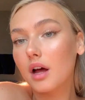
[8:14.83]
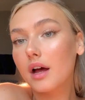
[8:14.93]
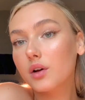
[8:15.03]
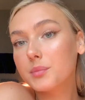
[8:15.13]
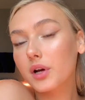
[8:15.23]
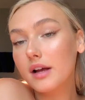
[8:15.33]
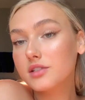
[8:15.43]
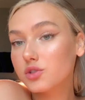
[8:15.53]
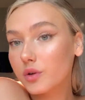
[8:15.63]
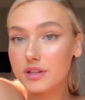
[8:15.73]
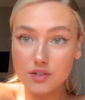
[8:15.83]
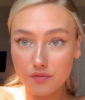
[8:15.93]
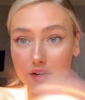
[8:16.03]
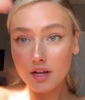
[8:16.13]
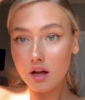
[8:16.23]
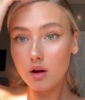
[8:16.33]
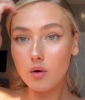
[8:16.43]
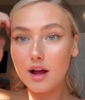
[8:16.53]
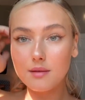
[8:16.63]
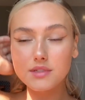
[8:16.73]
I hope you guys enjoyed this
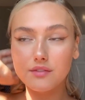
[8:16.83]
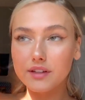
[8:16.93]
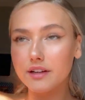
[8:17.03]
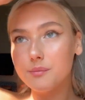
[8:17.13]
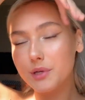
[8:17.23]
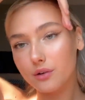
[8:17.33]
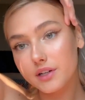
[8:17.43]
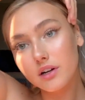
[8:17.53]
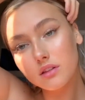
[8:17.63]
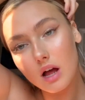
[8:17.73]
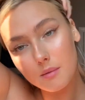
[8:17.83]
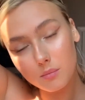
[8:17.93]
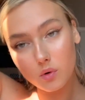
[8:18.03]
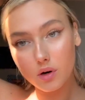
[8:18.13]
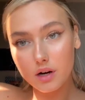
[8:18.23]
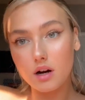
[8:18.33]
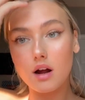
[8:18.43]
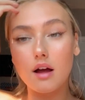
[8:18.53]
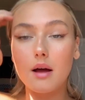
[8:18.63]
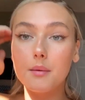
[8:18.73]
video. I'm definitely gonna be on here a lot more.
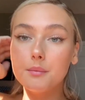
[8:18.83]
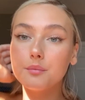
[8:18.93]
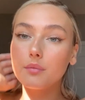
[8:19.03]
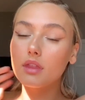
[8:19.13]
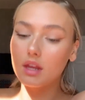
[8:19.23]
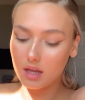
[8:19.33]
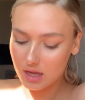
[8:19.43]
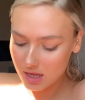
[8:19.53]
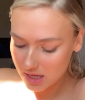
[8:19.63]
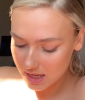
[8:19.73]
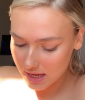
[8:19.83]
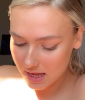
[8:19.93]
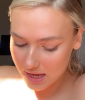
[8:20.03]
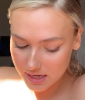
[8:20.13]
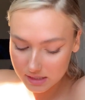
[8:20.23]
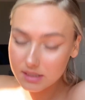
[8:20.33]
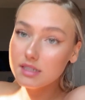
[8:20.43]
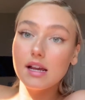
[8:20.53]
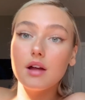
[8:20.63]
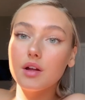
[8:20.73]
And
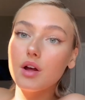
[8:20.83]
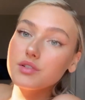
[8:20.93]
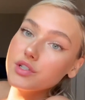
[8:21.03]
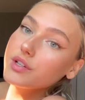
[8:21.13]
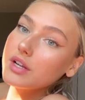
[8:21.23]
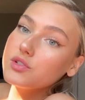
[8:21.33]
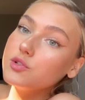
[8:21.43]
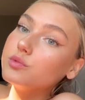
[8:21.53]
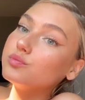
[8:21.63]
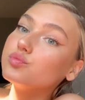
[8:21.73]
yeah, I'll see you guys soon.